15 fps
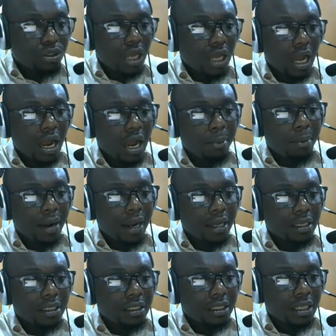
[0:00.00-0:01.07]
are
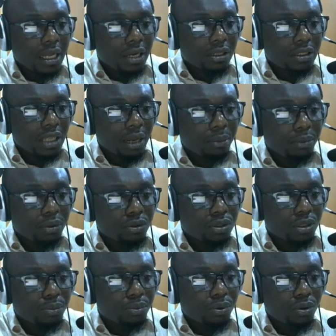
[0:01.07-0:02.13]
buying health and beauty
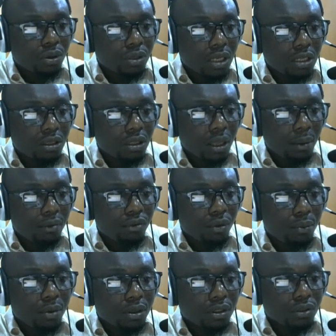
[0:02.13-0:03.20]
products? Let's determine for
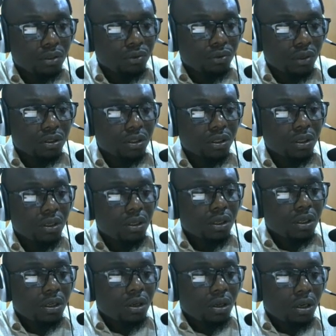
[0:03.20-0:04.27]
males first.
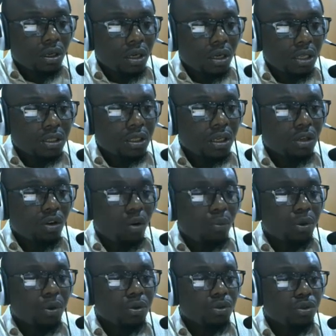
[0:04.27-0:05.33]
Let's click on
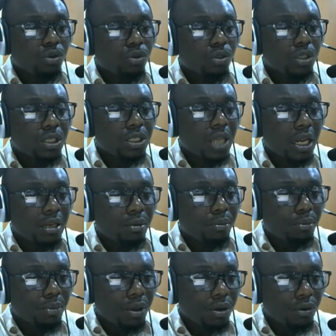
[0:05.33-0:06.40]
males. So these are the
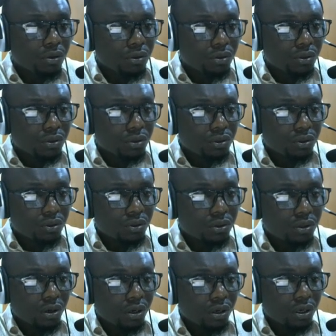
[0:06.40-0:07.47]
males.
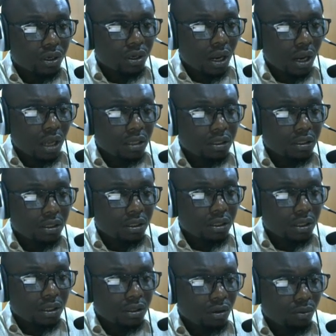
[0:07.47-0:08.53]
Sorry, I still
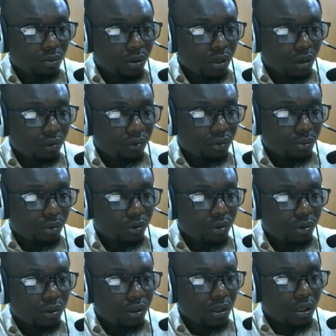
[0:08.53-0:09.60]
clicked on male and female.
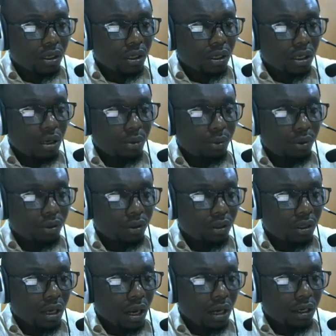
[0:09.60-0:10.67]

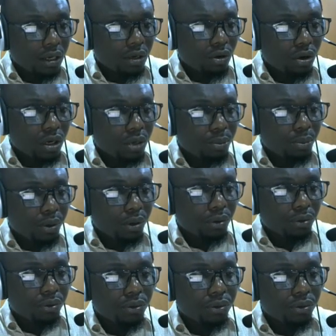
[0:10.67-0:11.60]
I need only male.